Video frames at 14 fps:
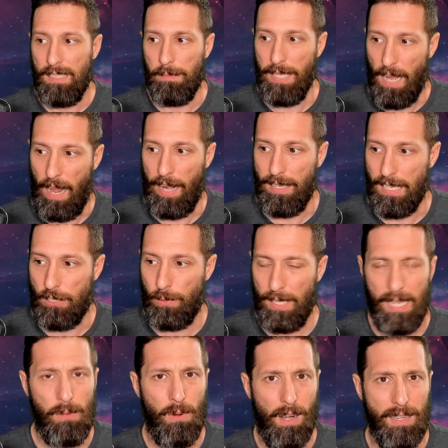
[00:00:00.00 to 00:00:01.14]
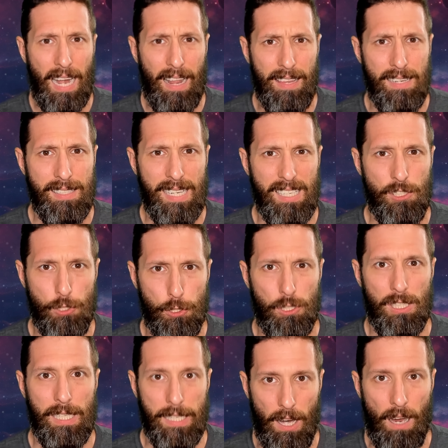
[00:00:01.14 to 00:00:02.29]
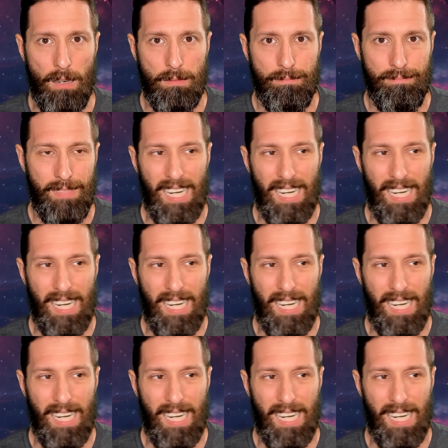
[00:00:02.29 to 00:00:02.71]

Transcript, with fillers: to be honest. That's really where a lot of these things usually go.